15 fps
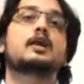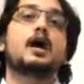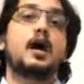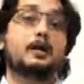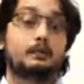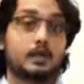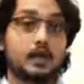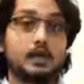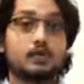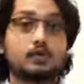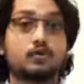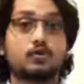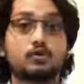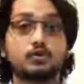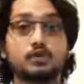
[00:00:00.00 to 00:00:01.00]
I'm again
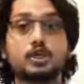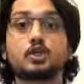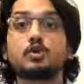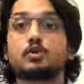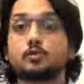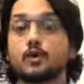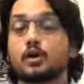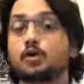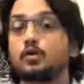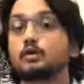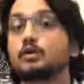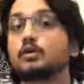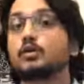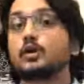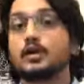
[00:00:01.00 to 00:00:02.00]
going to see you
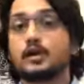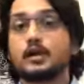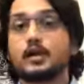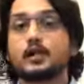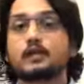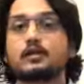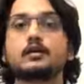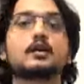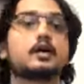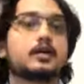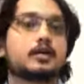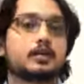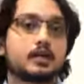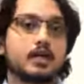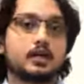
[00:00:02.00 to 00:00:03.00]
tomorrow. Till then,
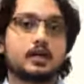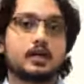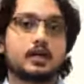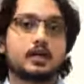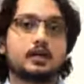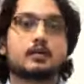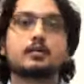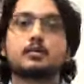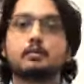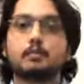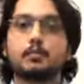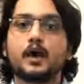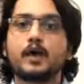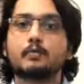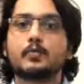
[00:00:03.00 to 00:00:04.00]
Tata,
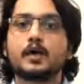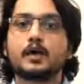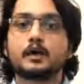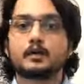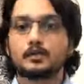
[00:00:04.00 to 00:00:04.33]
bye bye,